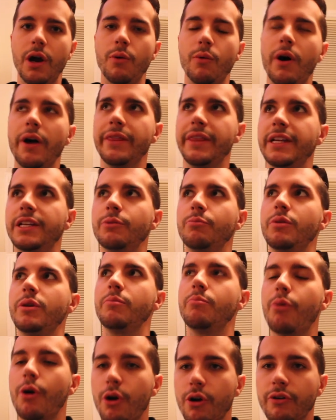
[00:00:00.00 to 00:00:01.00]
I want that to
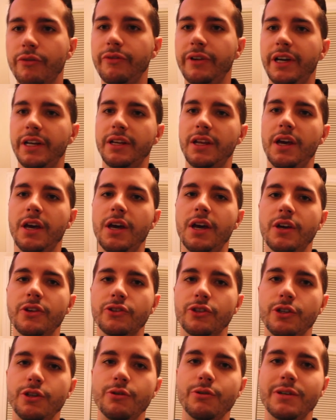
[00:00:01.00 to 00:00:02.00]
be perfect
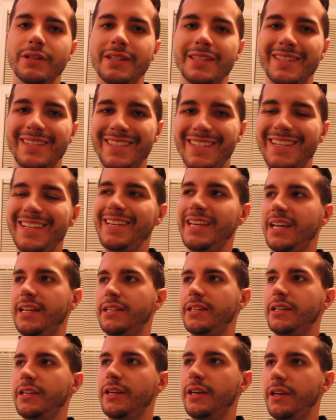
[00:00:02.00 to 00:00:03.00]
so you can see
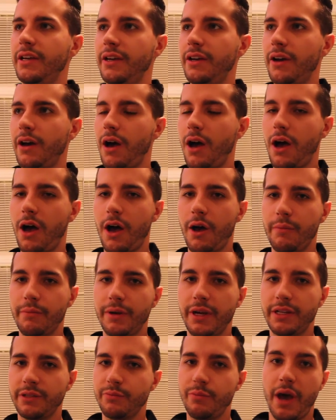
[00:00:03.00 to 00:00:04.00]
it
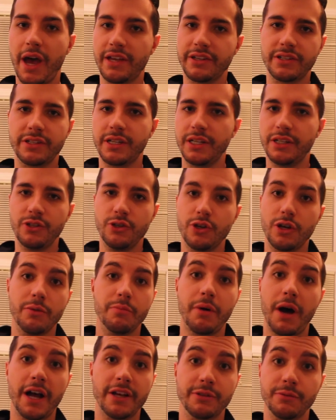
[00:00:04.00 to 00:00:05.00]
as best as you
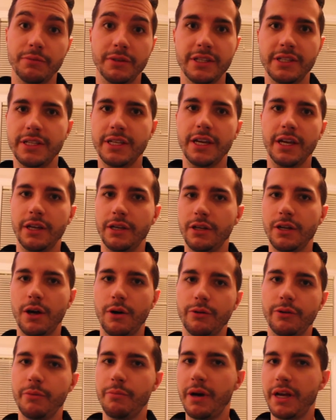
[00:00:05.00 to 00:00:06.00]
can possibly see it, you
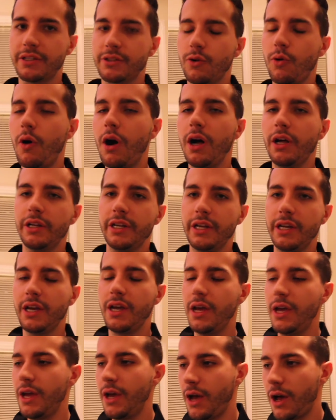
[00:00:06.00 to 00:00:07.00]
know, the best
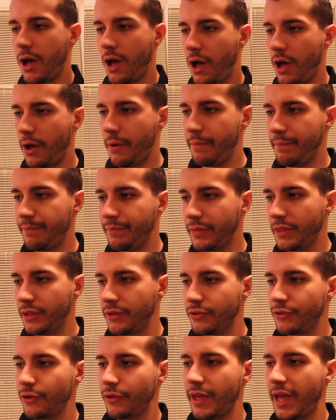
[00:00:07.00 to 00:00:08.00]
quality.
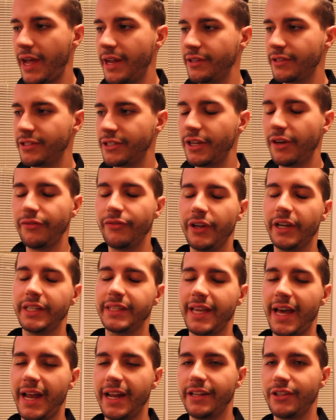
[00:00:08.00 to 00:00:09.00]
So that stuff
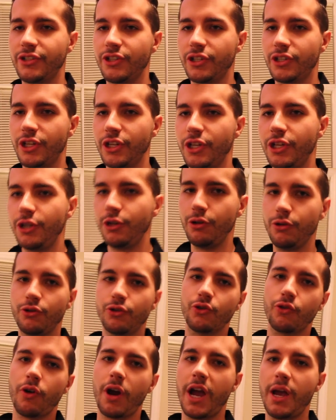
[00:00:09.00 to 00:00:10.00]
like that is just a
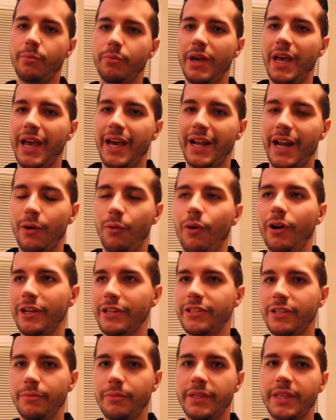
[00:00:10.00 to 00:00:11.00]
huge gripe, and I
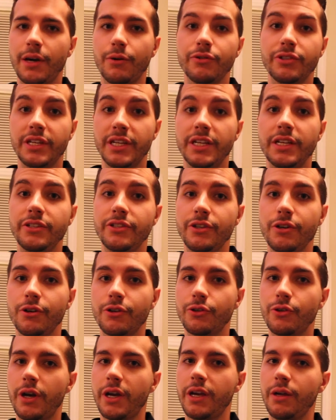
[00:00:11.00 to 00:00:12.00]
wanted something that was easier
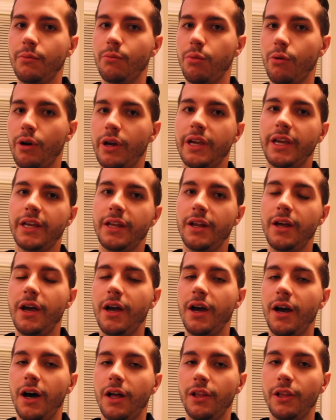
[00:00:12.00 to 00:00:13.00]
so I can bring it
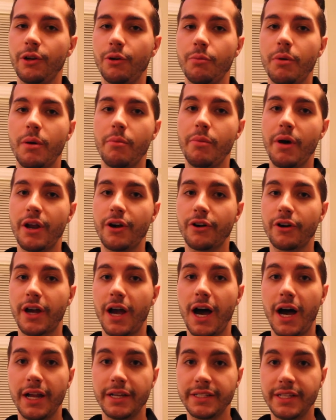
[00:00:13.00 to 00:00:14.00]
a little bit better
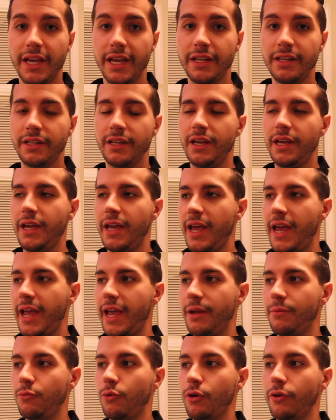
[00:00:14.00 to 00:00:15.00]
content
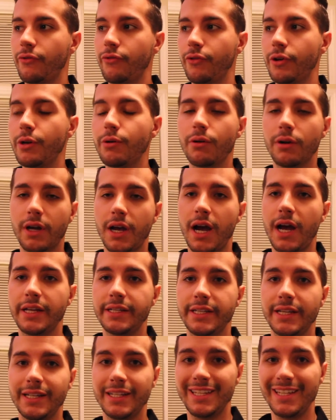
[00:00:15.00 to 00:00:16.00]
and more frequent
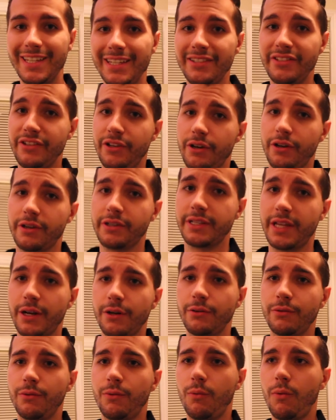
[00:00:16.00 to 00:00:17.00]
content easier, because I
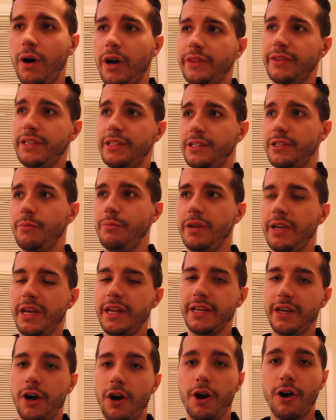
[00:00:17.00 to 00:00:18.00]
don't want this to be
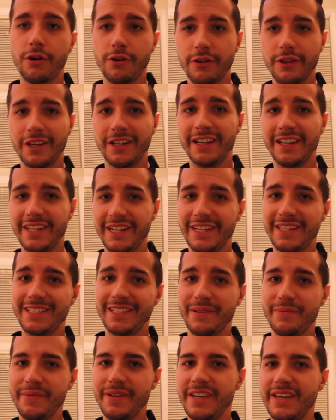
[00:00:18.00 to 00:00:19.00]
any harder than it
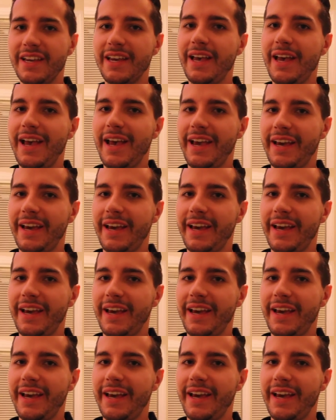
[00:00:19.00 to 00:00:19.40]
needs to be.